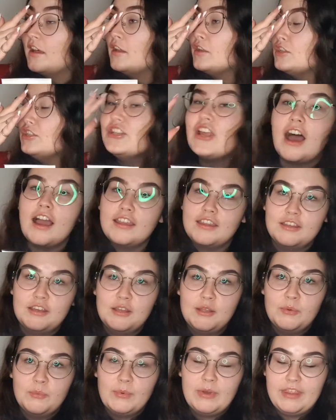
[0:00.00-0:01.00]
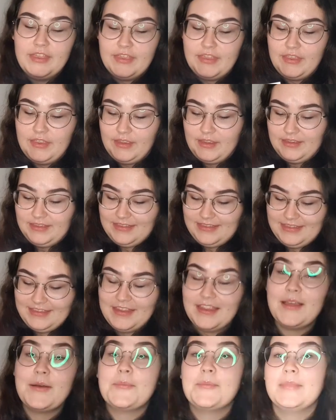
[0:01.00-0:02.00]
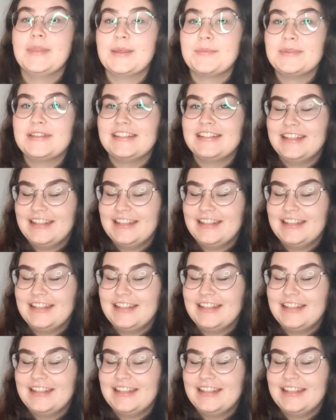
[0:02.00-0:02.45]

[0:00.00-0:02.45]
not good with limited